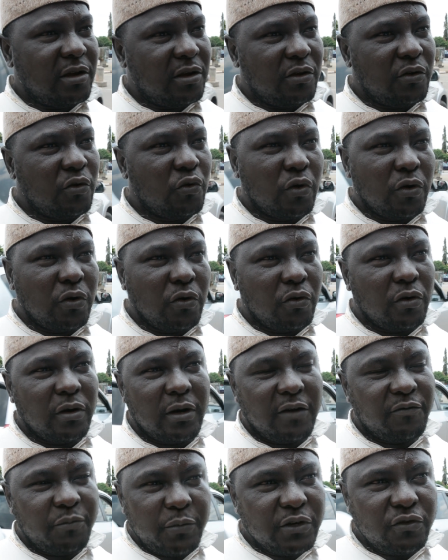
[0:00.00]
You
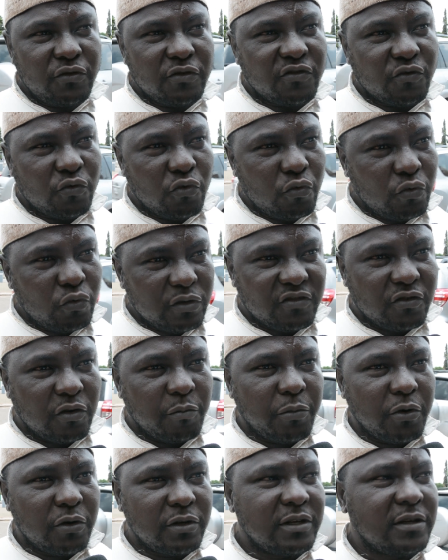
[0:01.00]
have been to school with
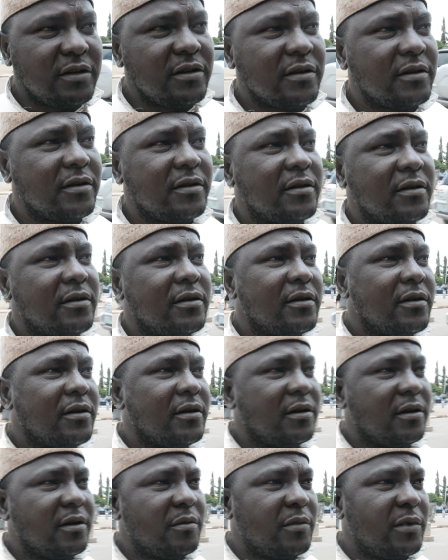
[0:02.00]
somebody,
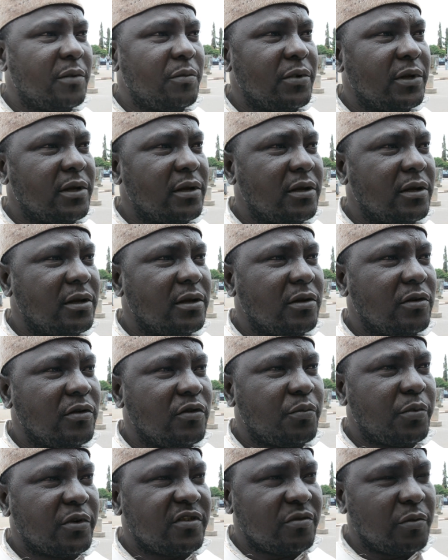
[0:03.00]

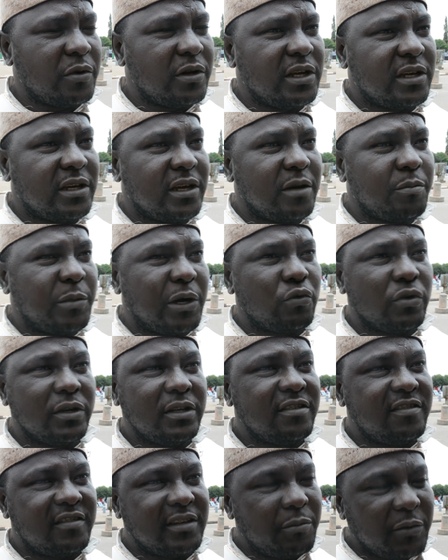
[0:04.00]
maybe possibly came back with
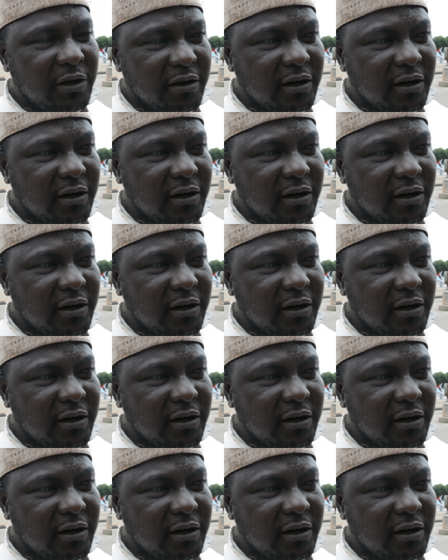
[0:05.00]
the same